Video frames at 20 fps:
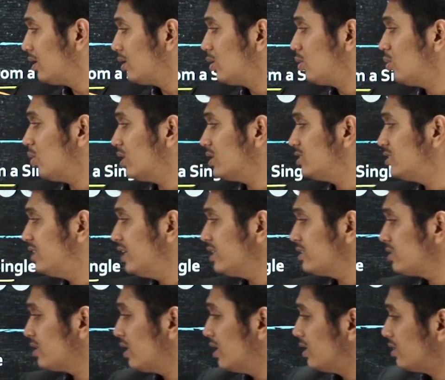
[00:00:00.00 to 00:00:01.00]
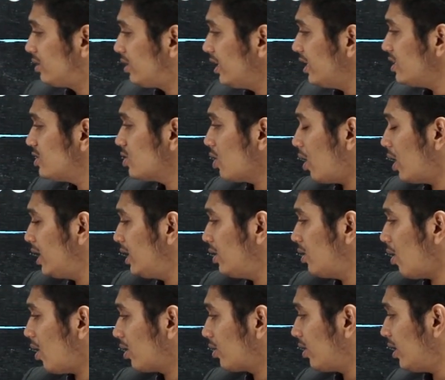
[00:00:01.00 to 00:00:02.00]
Towards this, three joint
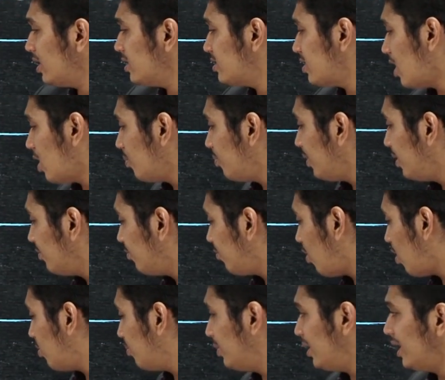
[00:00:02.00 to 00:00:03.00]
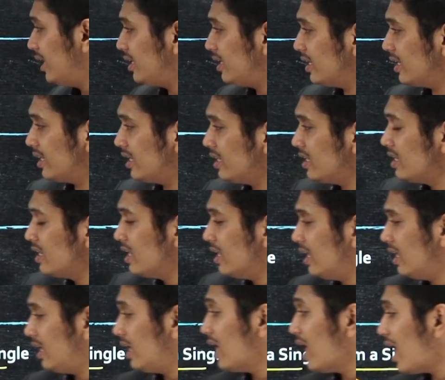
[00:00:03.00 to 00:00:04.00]
doctrines have been formulated
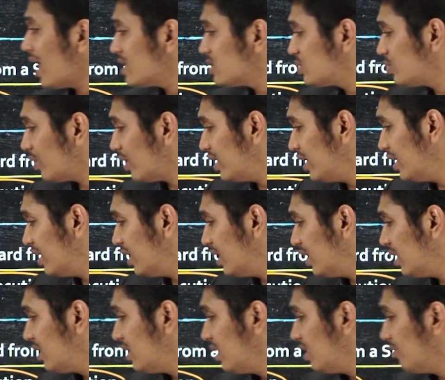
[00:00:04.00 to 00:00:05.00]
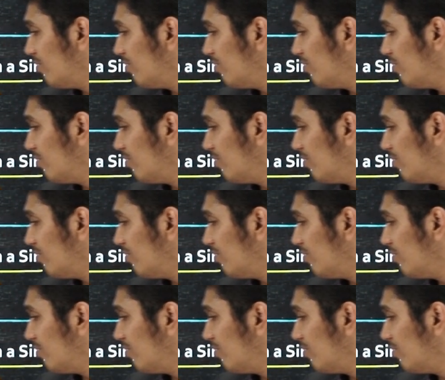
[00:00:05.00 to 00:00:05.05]
in last 1 year,